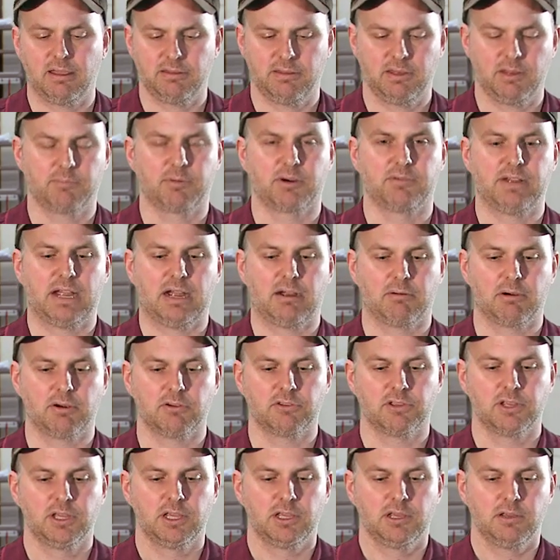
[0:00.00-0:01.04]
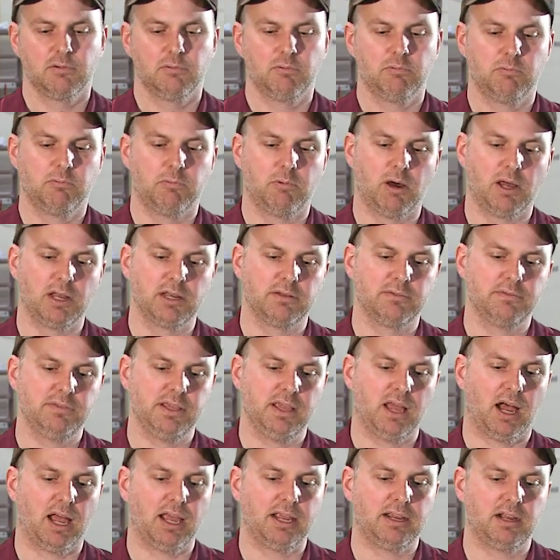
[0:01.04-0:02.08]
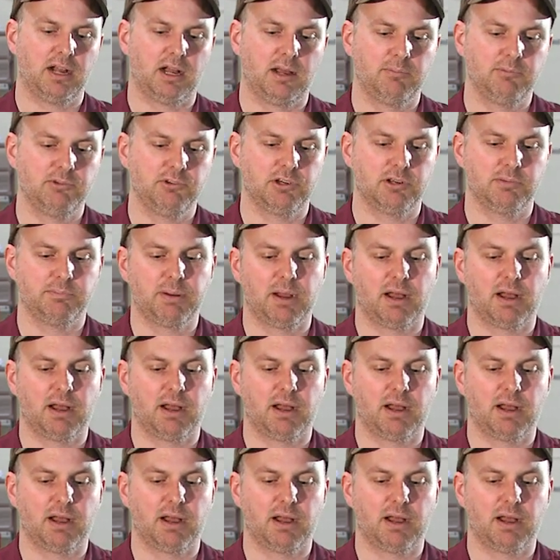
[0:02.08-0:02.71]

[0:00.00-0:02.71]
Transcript: a number of hours. One of the ICOMs, you could